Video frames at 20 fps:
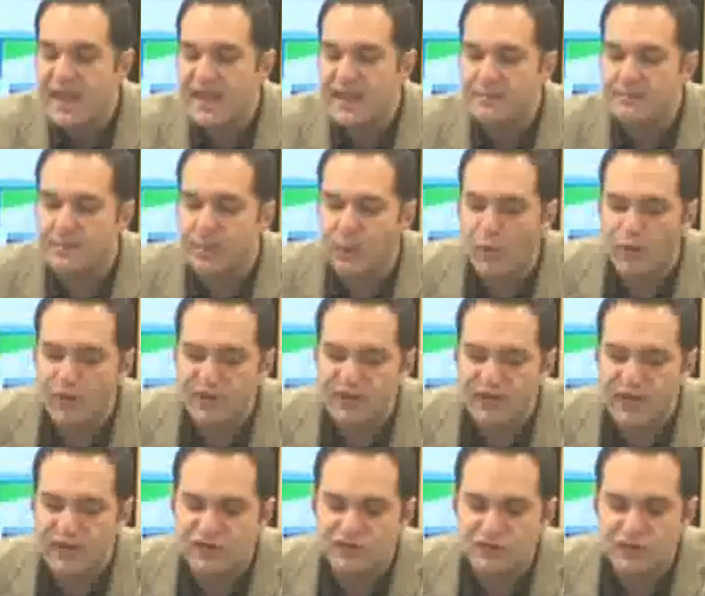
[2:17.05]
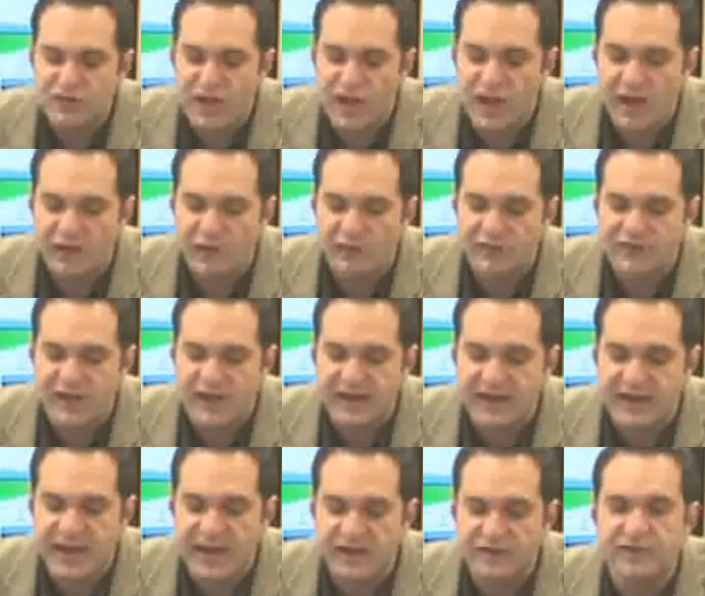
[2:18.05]
Imported luxury autos
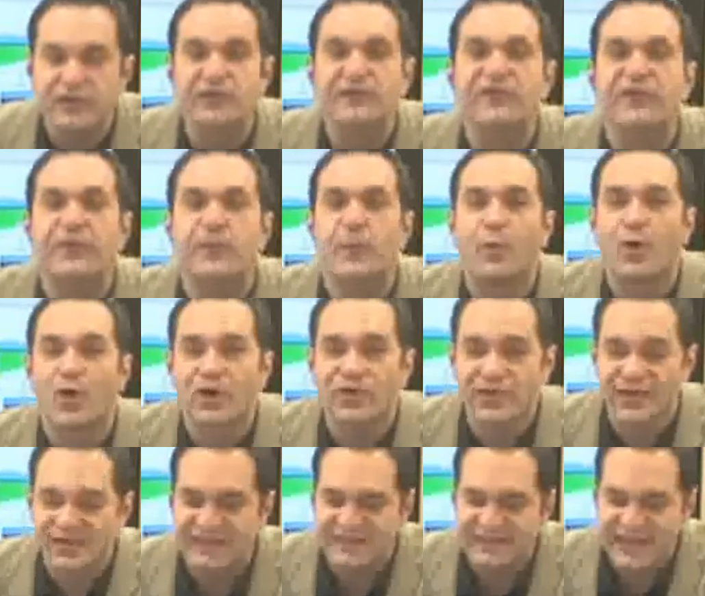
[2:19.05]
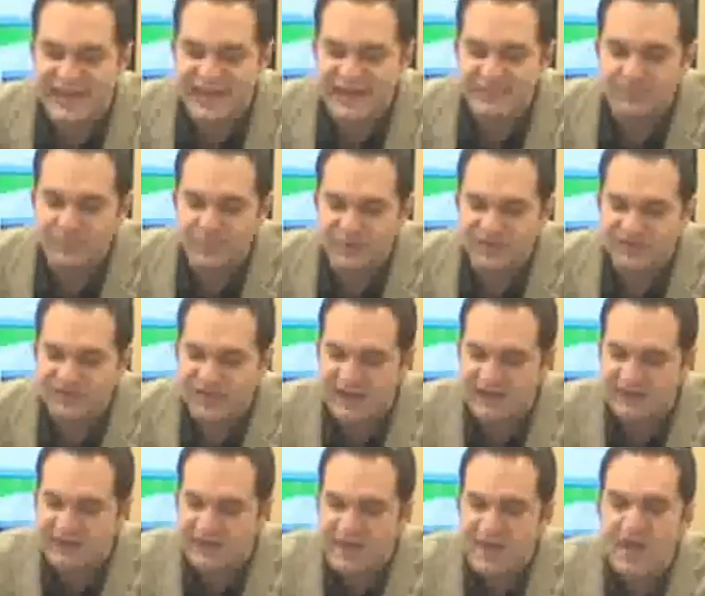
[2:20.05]
accounting for more than
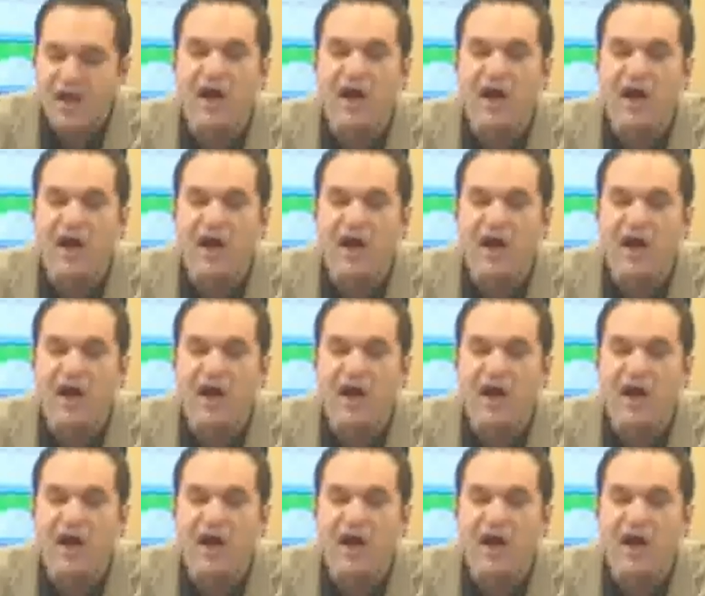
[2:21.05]
10%